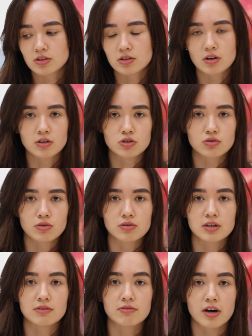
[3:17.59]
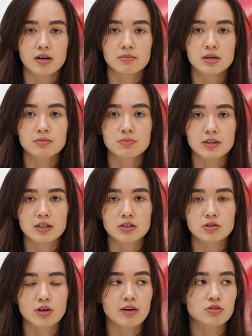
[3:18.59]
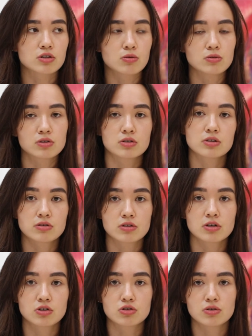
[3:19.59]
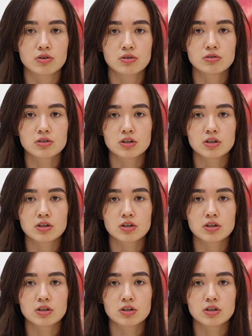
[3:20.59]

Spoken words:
to control the environment because you have so little control.